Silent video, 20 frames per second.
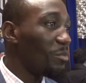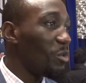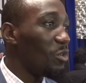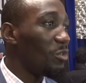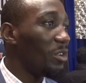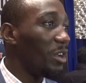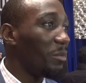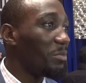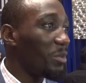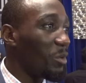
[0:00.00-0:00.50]

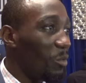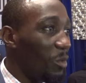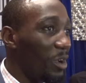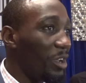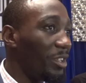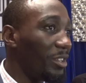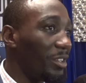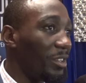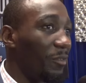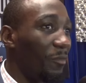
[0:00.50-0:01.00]
moved up to
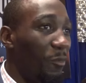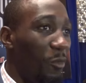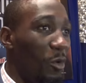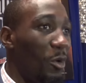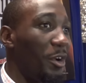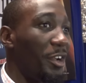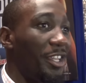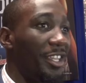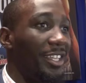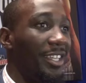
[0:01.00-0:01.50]

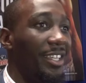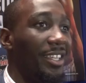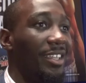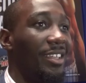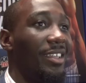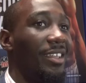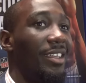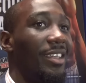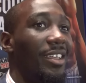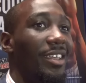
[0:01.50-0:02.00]
140,
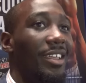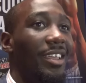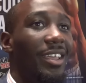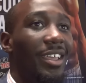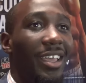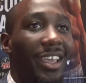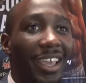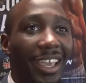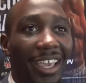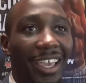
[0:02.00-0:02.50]

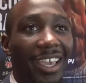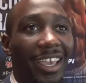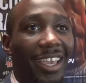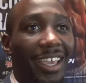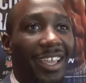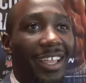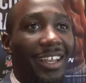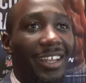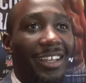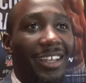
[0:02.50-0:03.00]

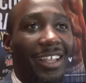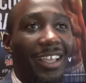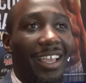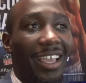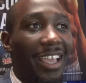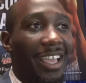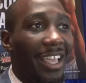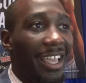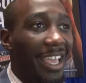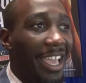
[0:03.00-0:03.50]
and
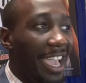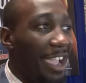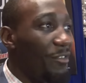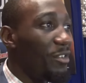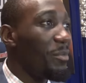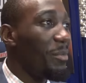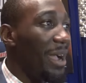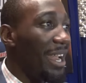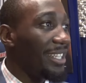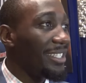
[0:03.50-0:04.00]

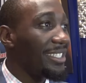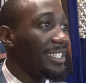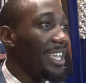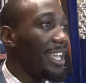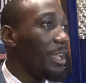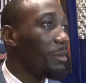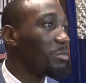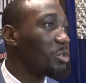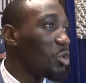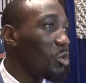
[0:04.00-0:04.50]
everybody
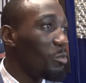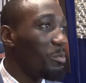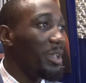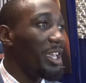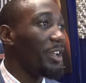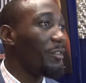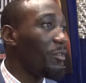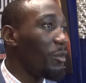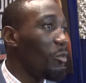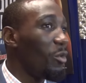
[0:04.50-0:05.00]
said I'm too
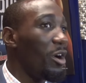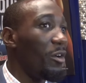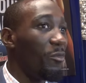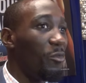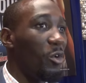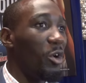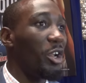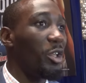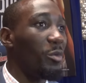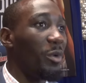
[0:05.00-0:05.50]
big for
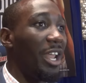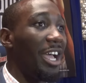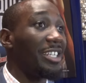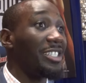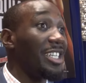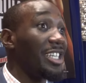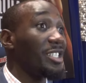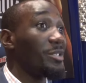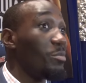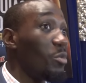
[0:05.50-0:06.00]
140 when I
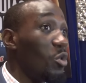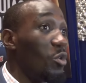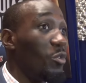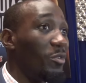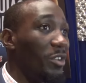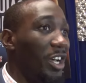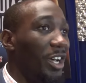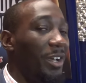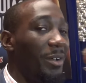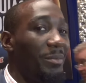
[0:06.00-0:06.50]
just
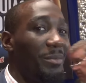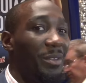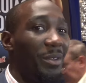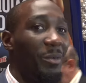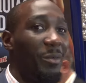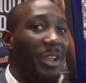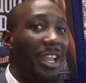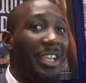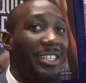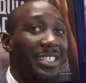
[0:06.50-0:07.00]
moved up,
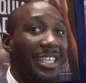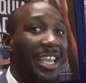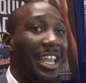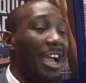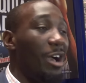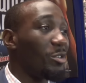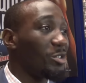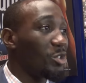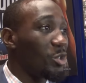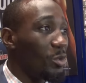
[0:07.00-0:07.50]
when they said
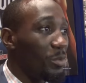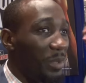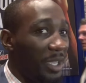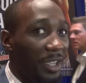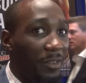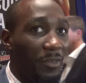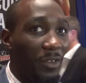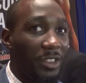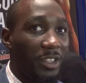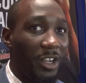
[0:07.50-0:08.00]
I was too
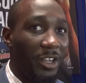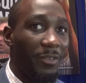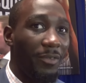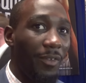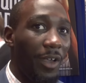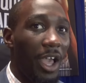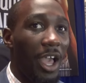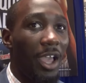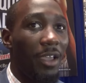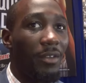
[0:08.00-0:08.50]
big for
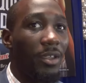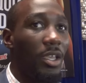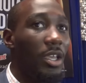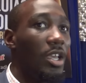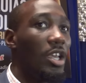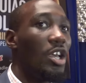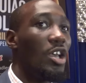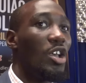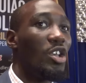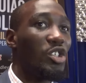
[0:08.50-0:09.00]
35.
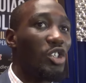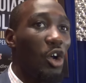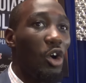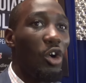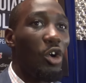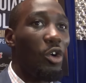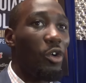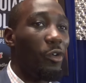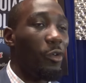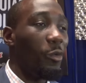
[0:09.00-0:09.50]

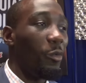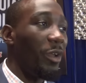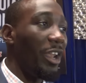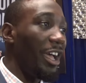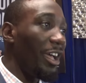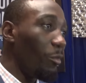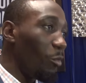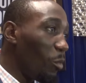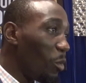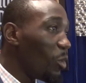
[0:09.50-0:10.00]
So when
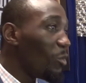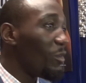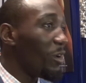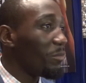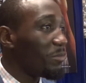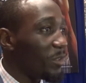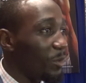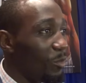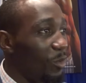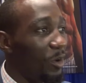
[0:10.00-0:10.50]
I move
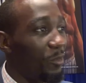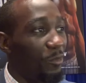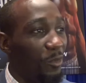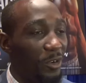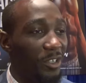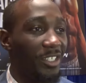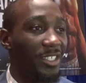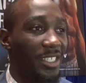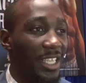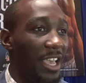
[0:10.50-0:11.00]
up to
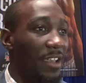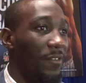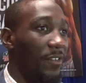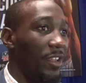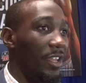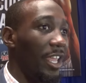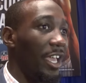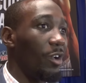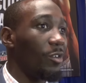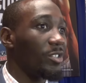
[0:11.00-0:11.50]

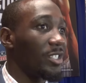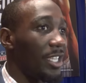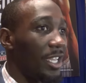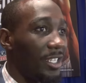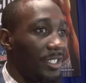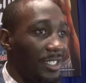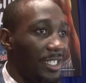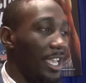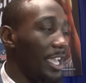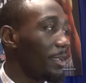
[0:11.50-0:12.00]
147, they're going to say
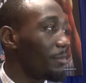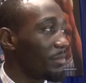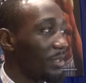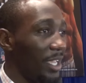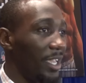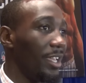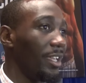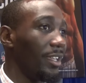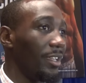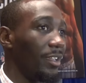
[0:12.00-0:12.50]
the same
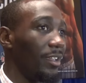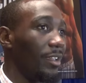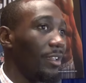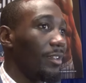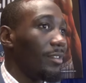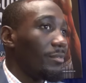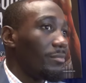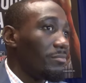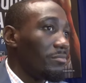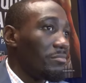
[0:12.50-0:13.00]
thing.
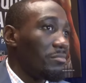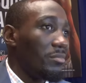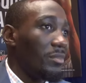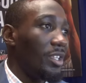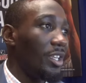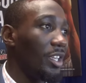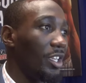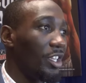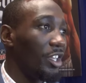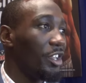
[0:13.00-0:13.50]

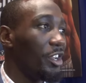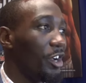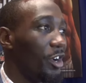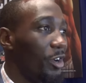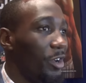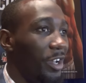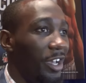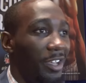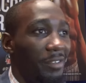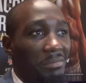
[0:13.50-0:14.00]
You
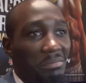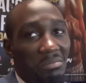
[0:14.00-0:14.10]
know,